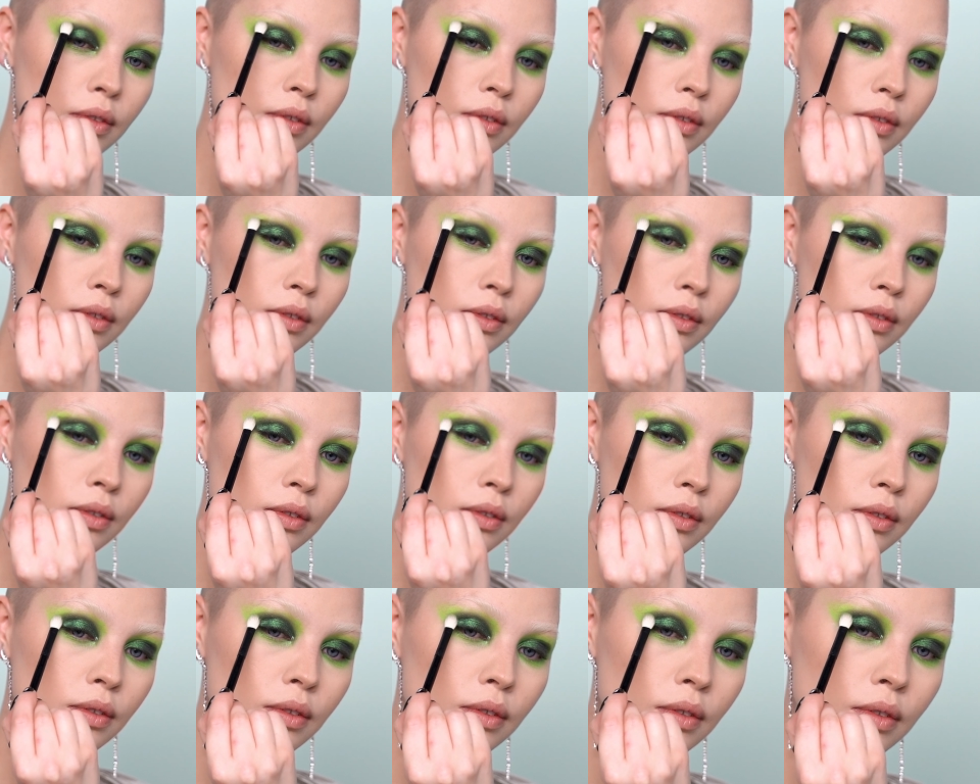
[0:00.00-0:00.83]
I
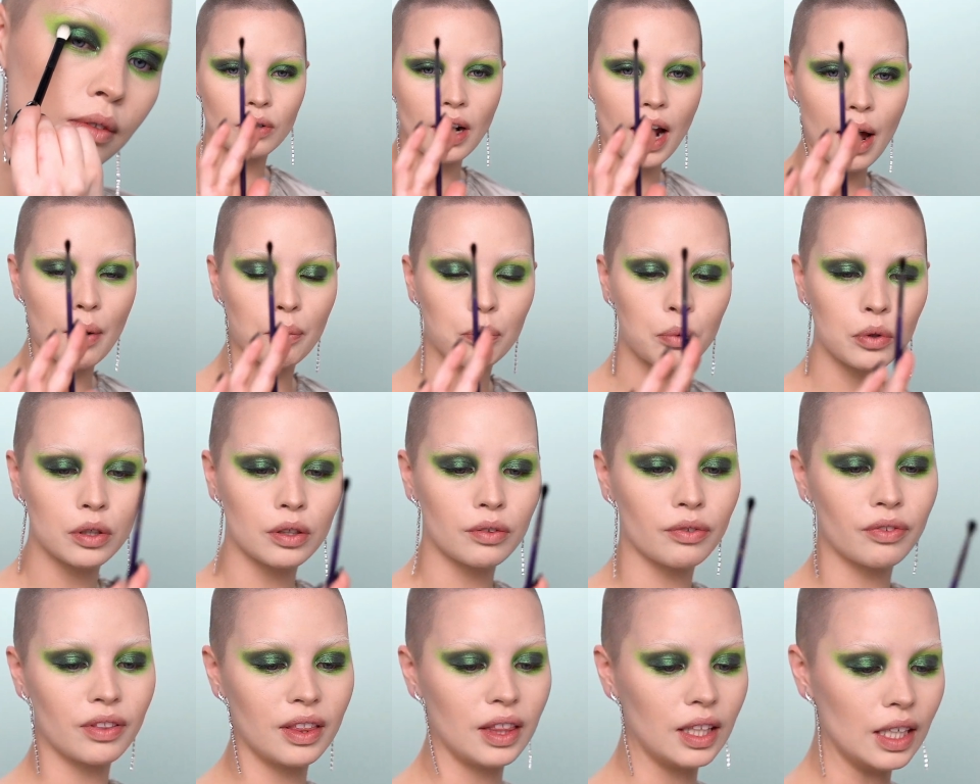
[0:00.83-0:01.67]
usually grab one
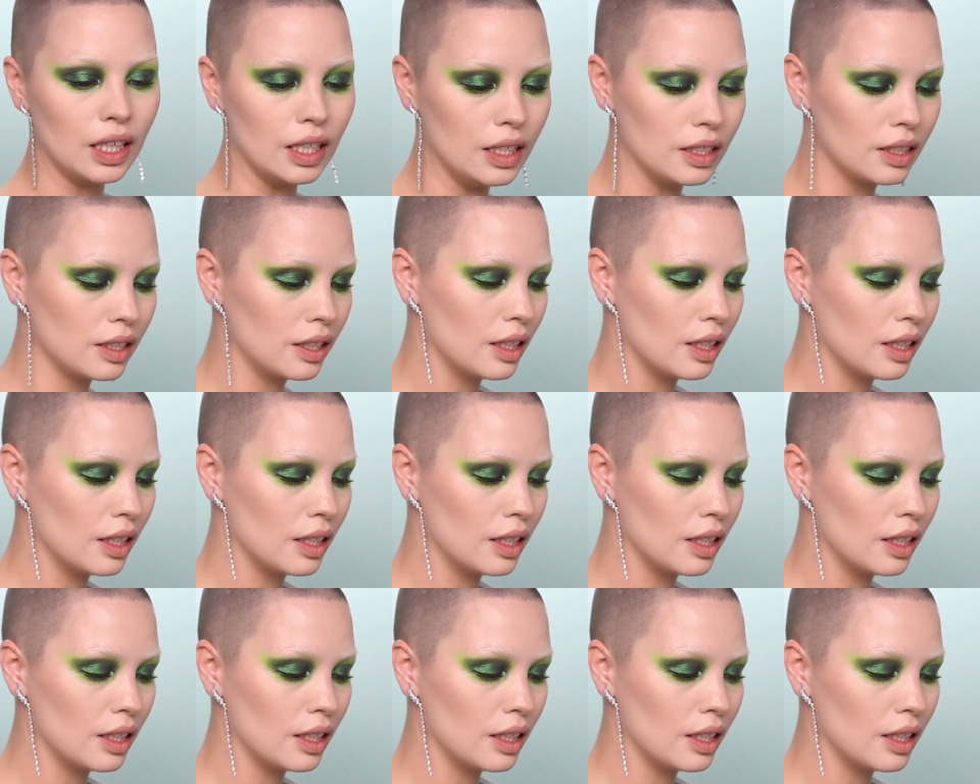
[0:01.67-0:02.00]
of these.